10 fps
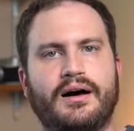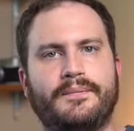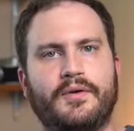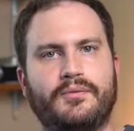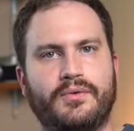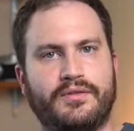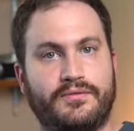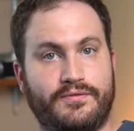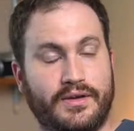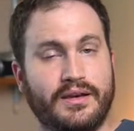With
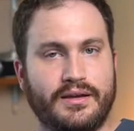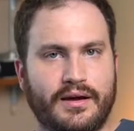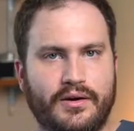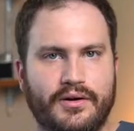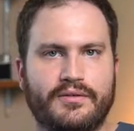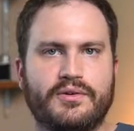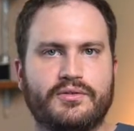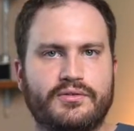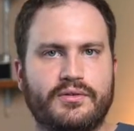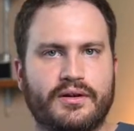video, if
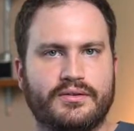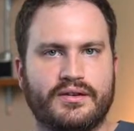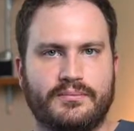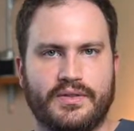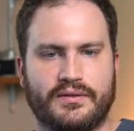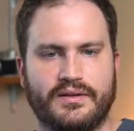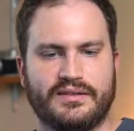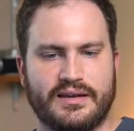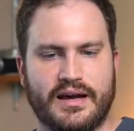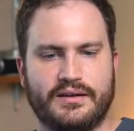you're shooting something
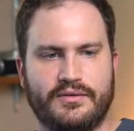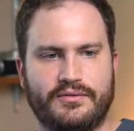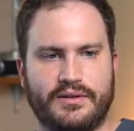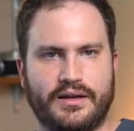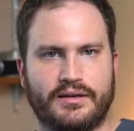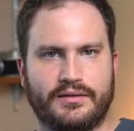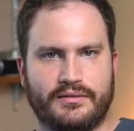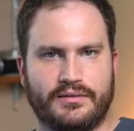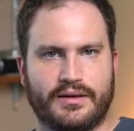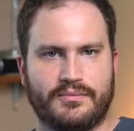that's kind of like
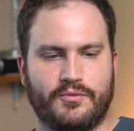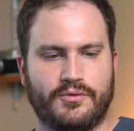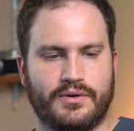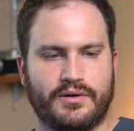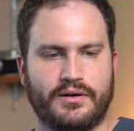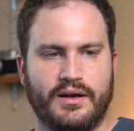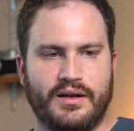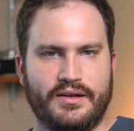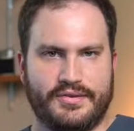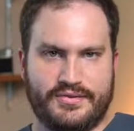more
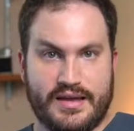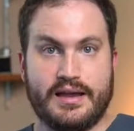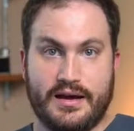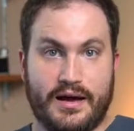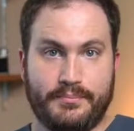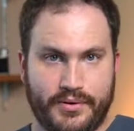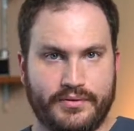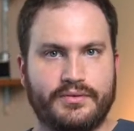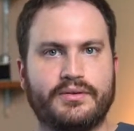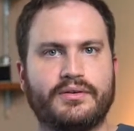set up.
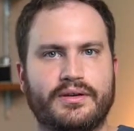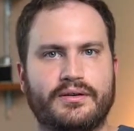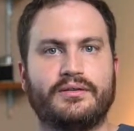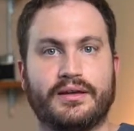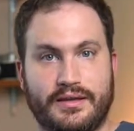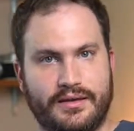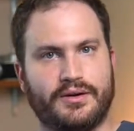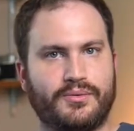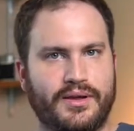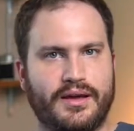So, like
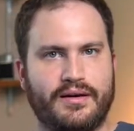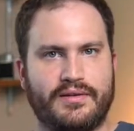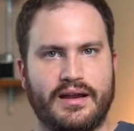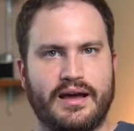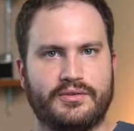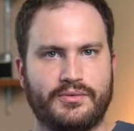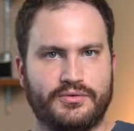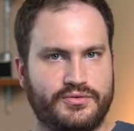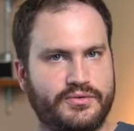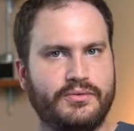here we have an actual
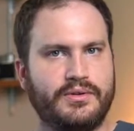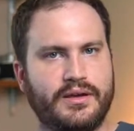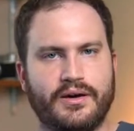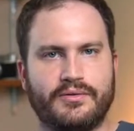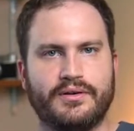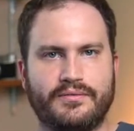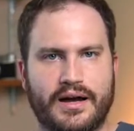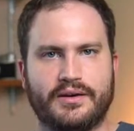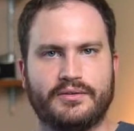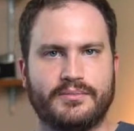studio
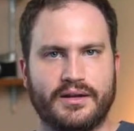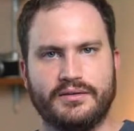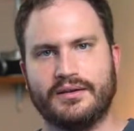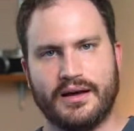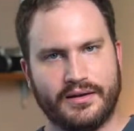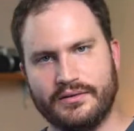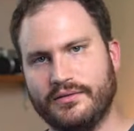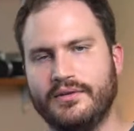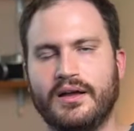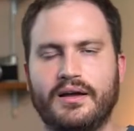environment kind
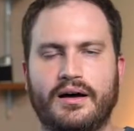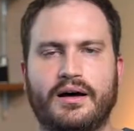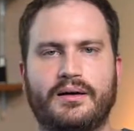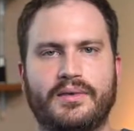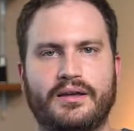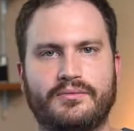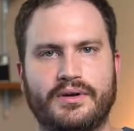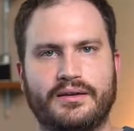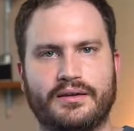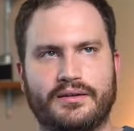of, and
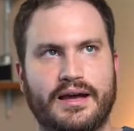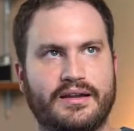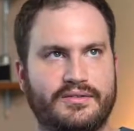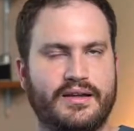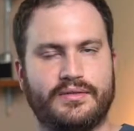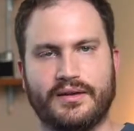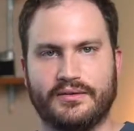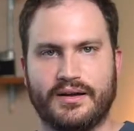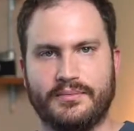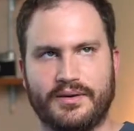we can kind of set
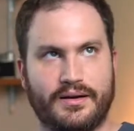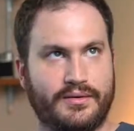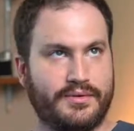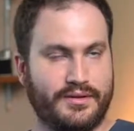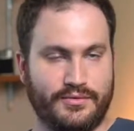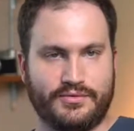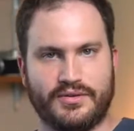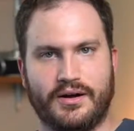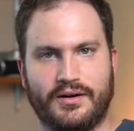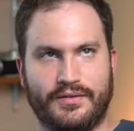things up. You
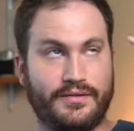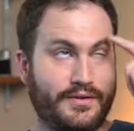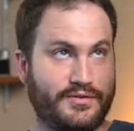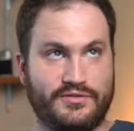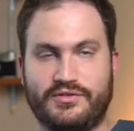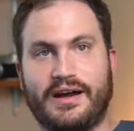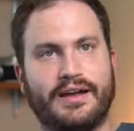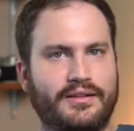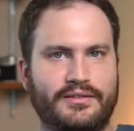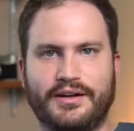saw that there's a
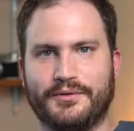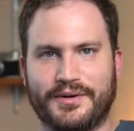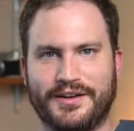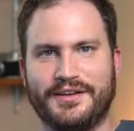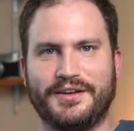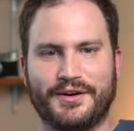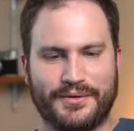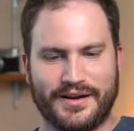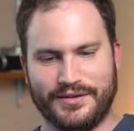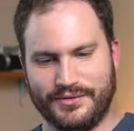giant light right
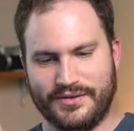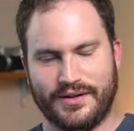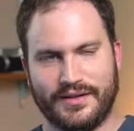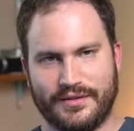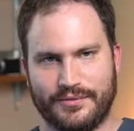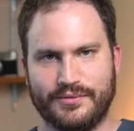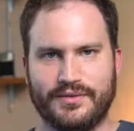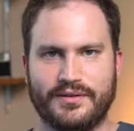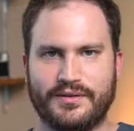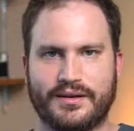here, right? You saw that through
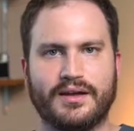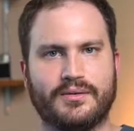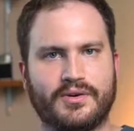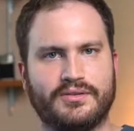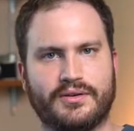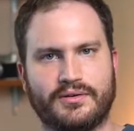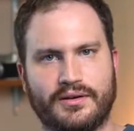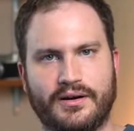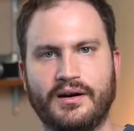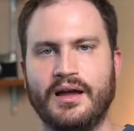the cameras
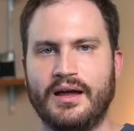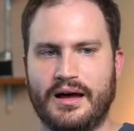earlier.